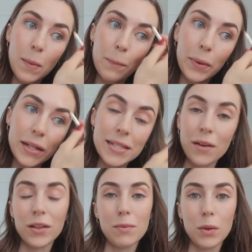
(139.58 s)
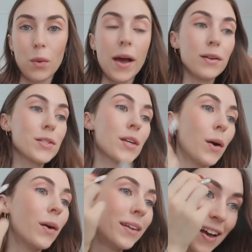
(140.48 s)
but it's definitely been a while,
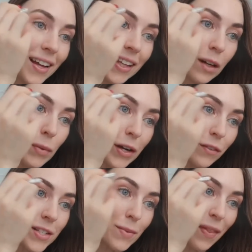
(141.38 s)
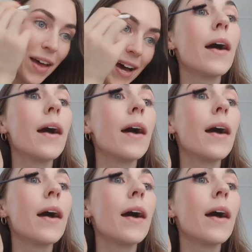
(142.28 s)
so a little bit nervous about that.